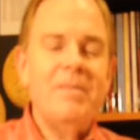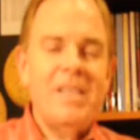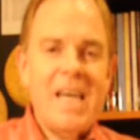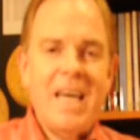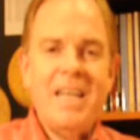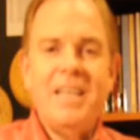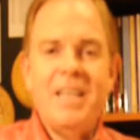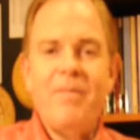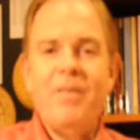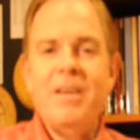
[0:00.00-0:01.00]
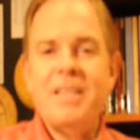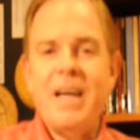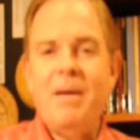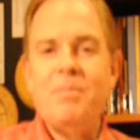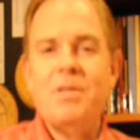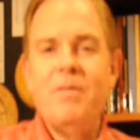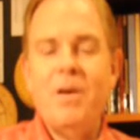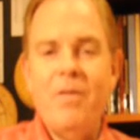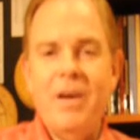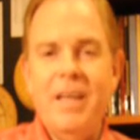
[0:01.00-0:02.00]
10 different types of
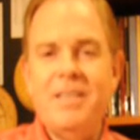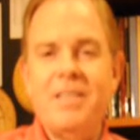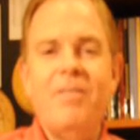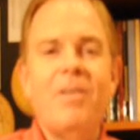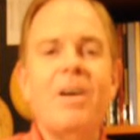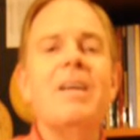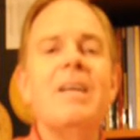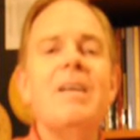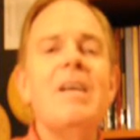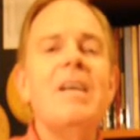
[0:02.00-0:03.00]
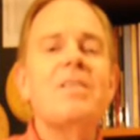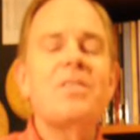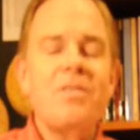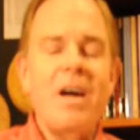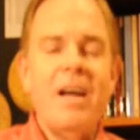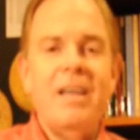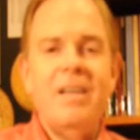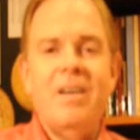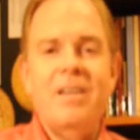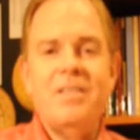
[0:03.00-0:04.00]
coins that were struck at
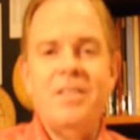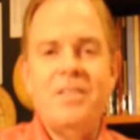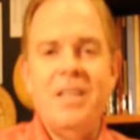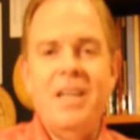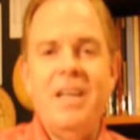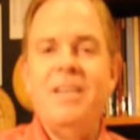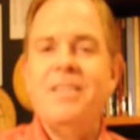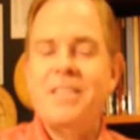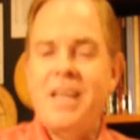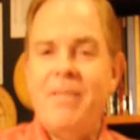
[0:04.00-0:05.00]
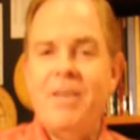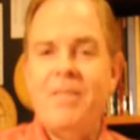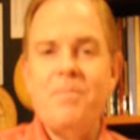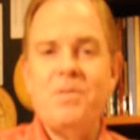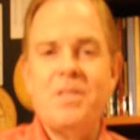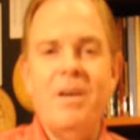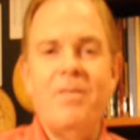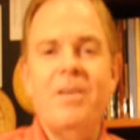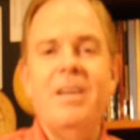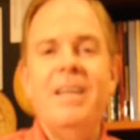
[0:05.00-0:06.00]
Carson City, 7 of them
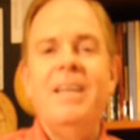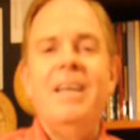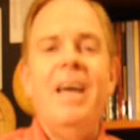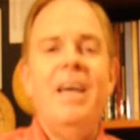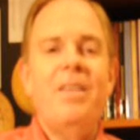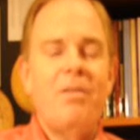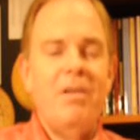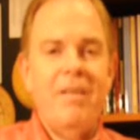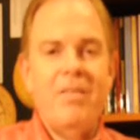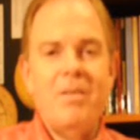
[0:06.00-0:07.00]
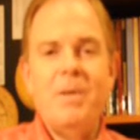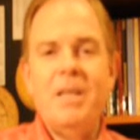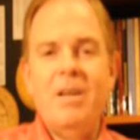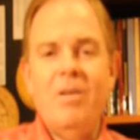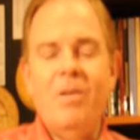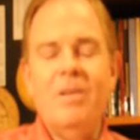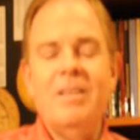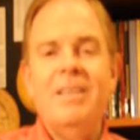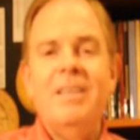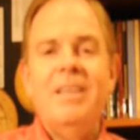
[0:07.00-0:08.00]
silver and 3 of them in
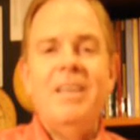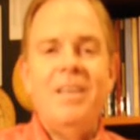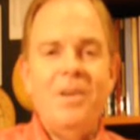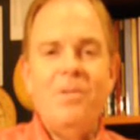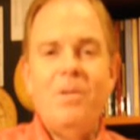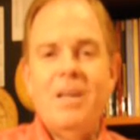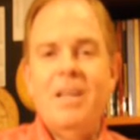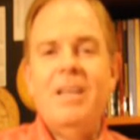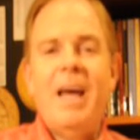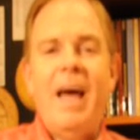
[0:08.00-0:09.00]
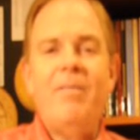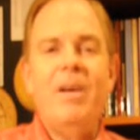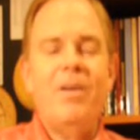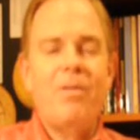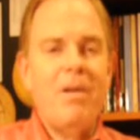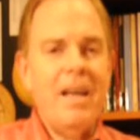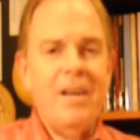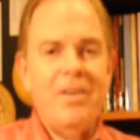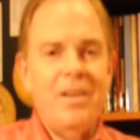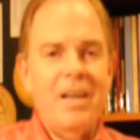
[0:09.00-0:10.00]
gold, you will have a great
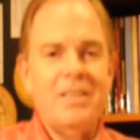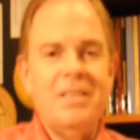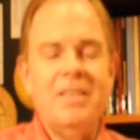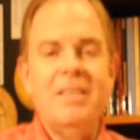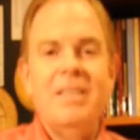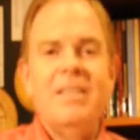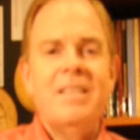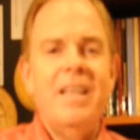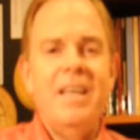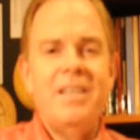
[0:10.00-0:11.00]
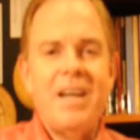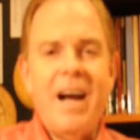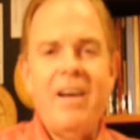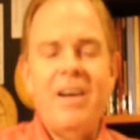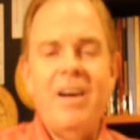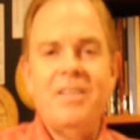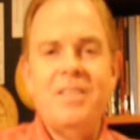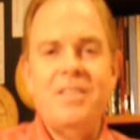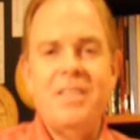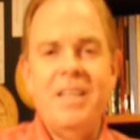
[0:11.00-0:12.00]
introduction to the entire
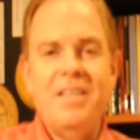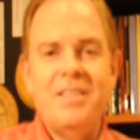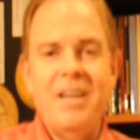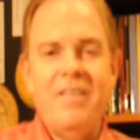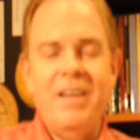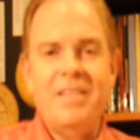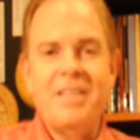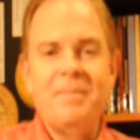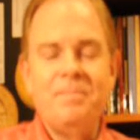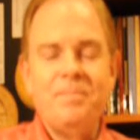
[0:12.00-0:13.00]
Carson City series.